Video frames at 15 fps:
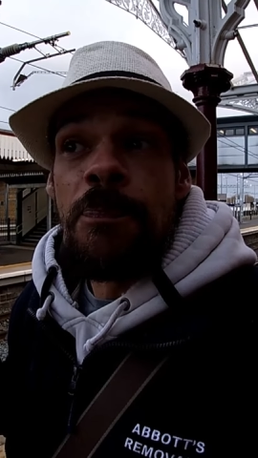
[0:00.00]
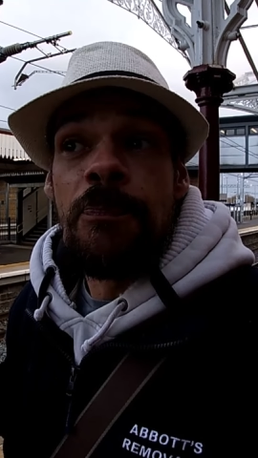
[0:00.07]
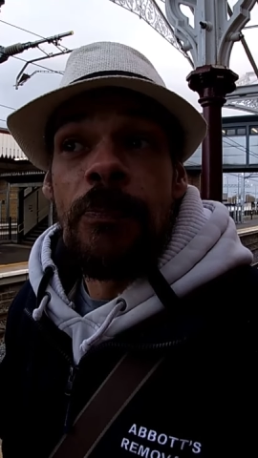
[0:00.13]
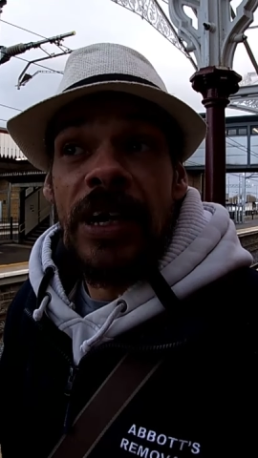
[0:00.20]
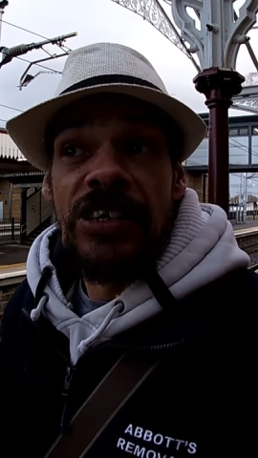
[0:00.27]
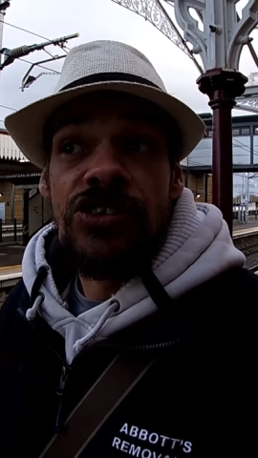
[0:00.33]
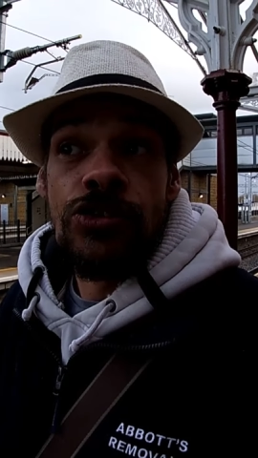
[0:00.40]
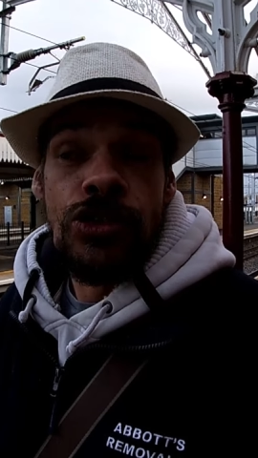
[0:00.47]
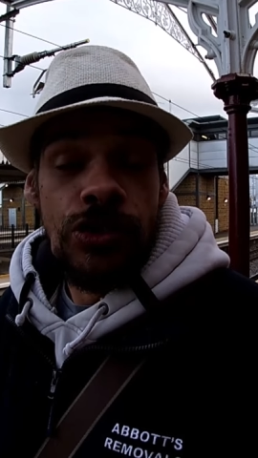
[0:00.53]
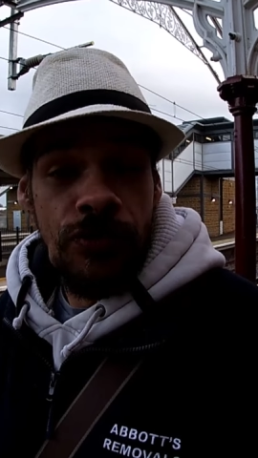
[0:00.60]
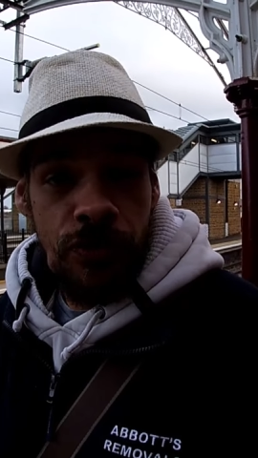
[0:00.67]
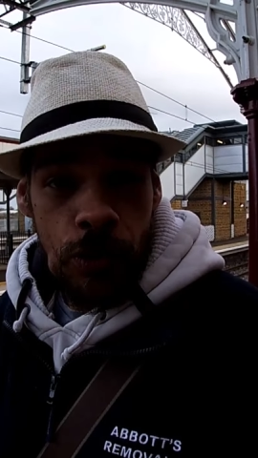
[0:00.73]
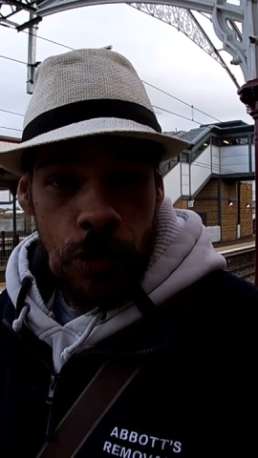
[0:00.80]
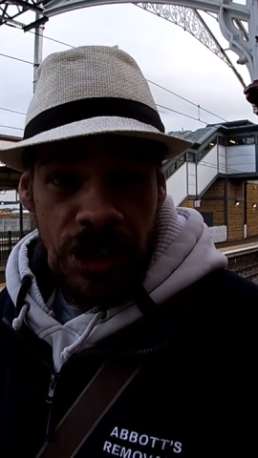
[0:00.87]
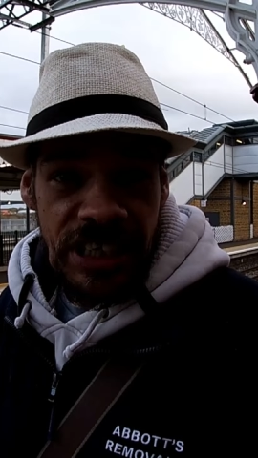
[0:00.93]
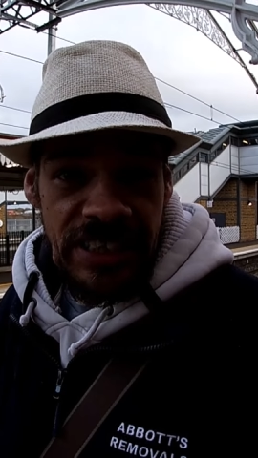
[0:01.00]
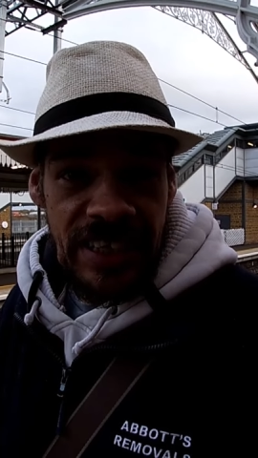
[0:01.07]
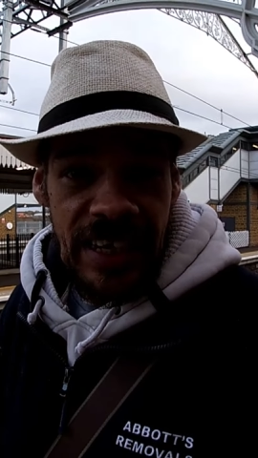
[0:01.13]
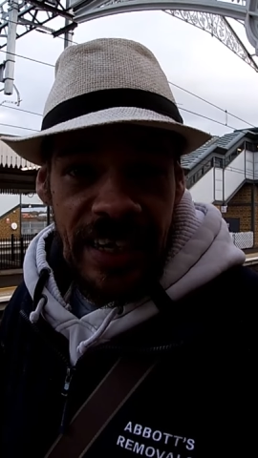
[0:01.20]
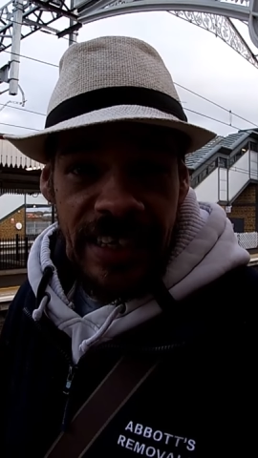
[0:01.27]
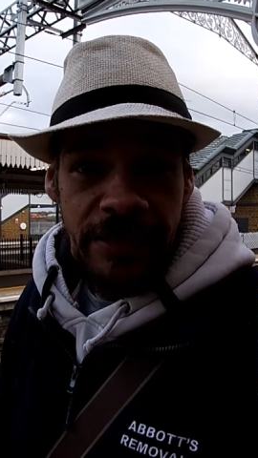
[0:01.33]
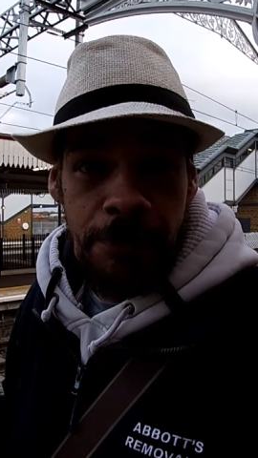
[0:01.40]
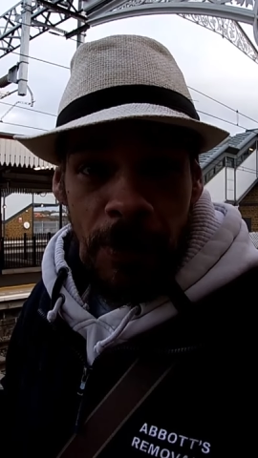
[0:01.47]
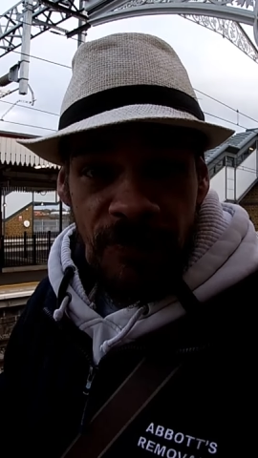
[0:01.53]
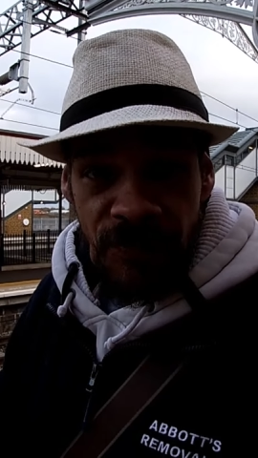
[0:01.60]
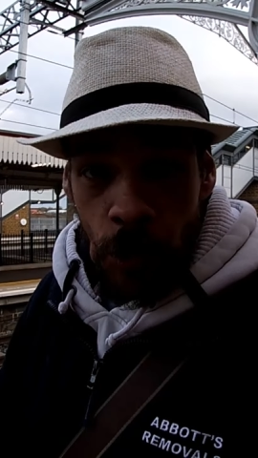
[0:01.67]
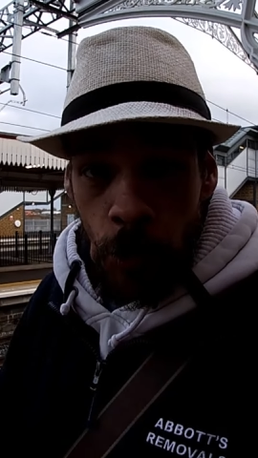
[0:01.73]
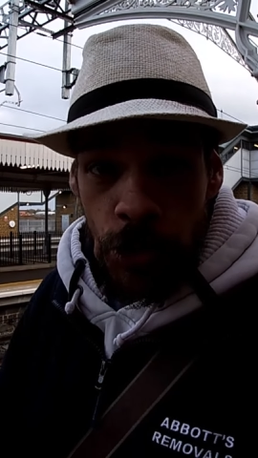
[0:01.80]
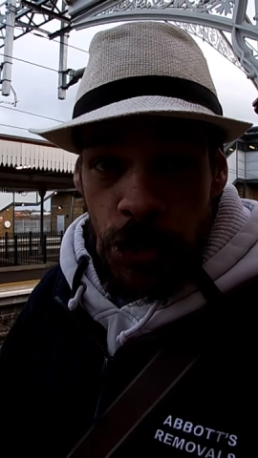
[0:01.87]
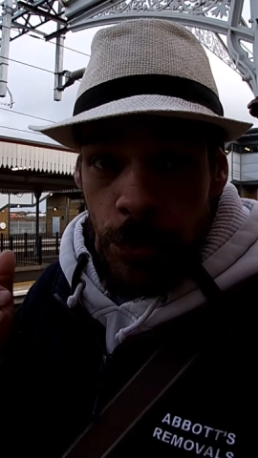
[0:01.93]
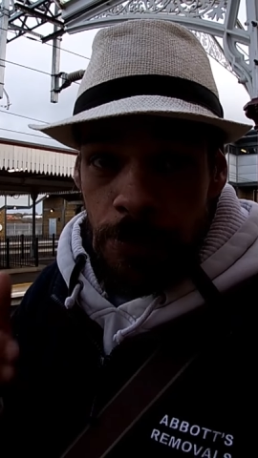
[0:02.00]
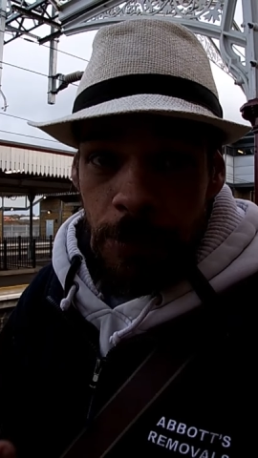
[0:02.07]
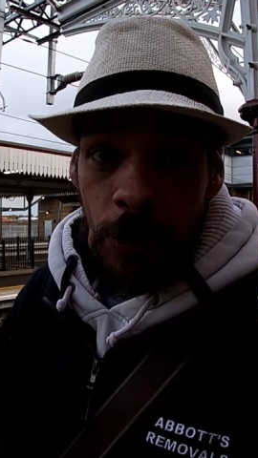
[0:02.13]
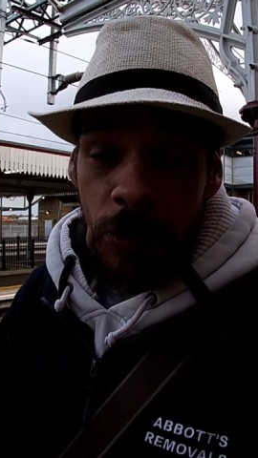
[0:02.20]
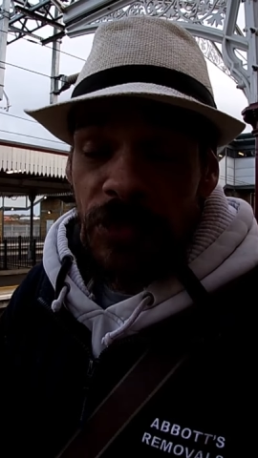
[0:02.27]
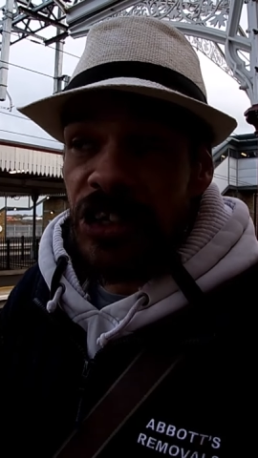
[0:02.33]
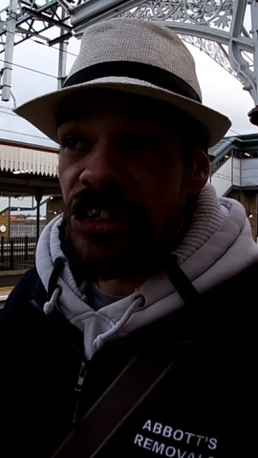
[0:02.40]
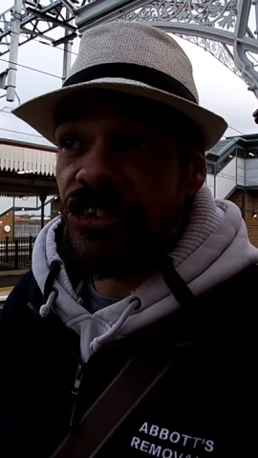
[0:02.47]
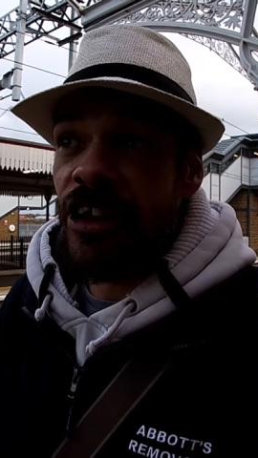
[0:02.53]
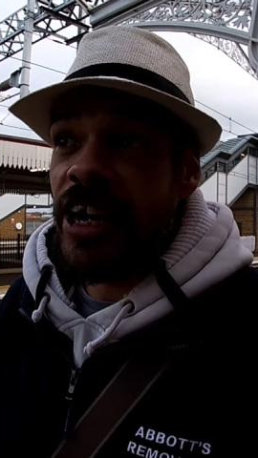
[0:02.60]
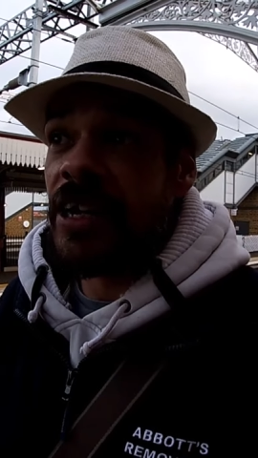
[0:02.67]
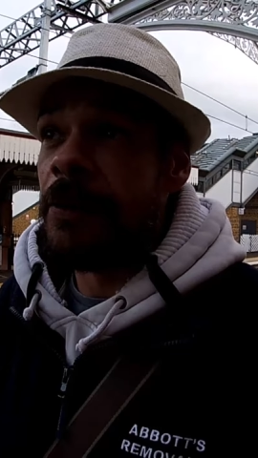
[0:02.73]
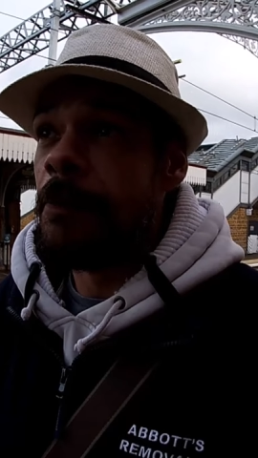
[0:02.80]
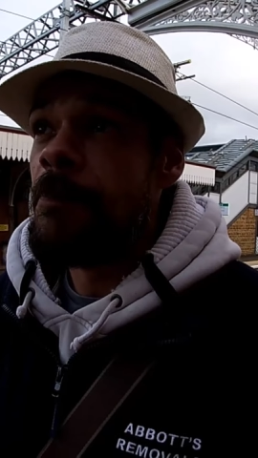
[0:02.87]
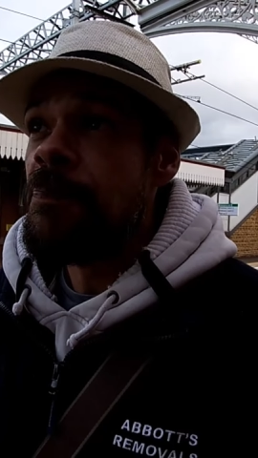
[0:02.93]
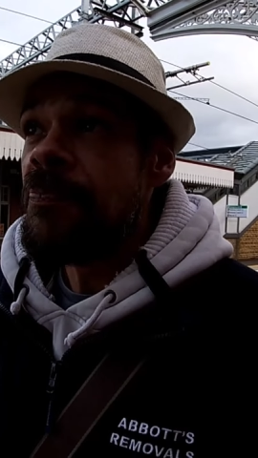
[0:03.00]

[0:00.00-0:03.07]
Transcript: make sure you've all got your tickets before you board the train.